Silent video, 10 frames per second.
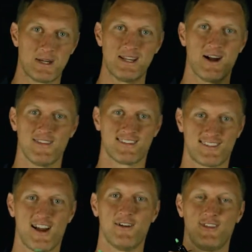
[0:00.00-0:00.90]
read all the
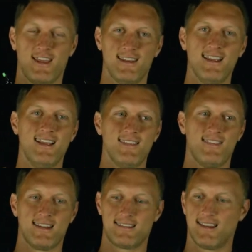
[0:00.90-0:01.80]
stuff that,
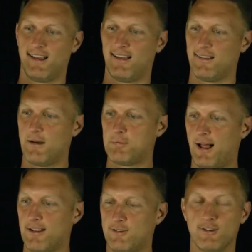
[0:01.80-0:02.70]
that uh,
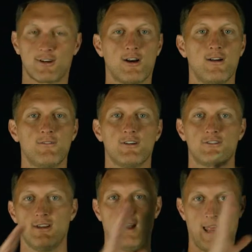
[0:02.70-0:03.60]
applies to your current
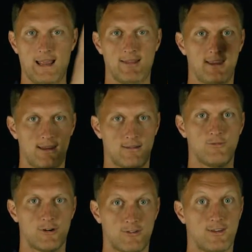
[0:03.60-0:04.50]
version and the
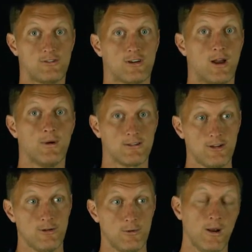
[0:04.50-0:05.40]
version that you're going
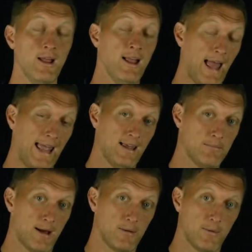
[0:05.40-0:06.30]
to. And
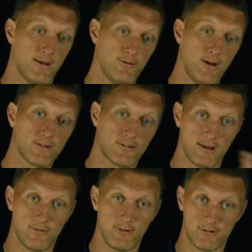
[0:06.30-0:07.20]
by the way, if you ever
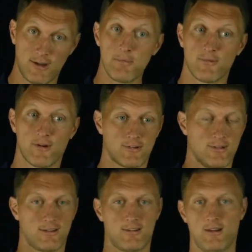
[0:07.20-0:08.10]
if you skip a
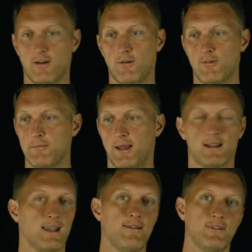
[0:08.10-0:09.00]
version, let's say you're going from like
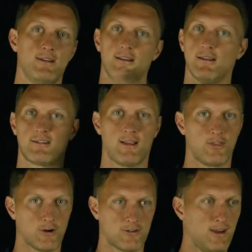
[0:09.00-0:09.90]
11 to say
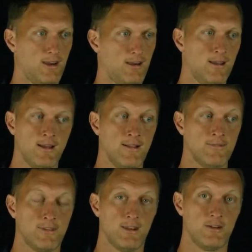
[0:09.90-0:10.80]
13,
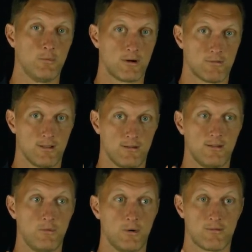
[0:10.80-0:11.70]
then you want to re-
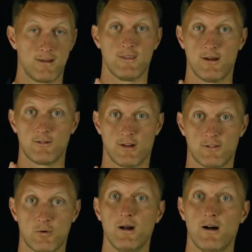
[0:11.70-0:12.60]
you want to read the notes
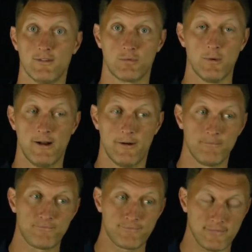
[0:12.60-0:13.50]
on 12 as well,